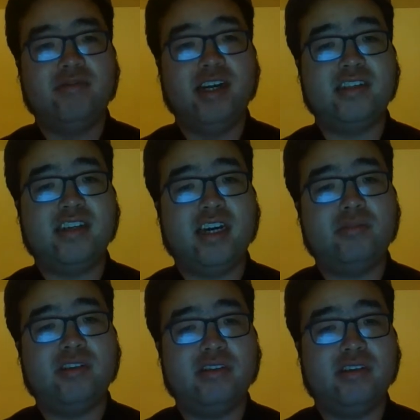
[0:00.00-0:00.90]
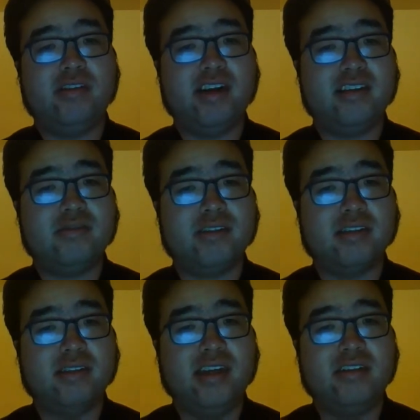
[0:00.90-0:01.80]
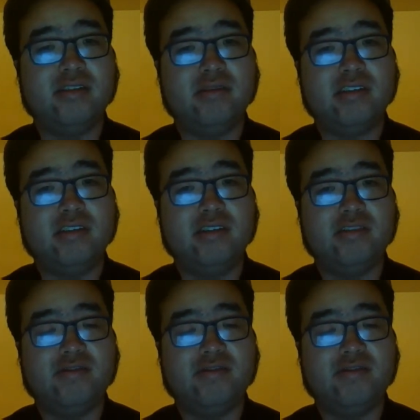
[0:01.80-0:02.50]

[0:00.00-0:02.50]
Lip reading: French Admiral de Grasse was later returned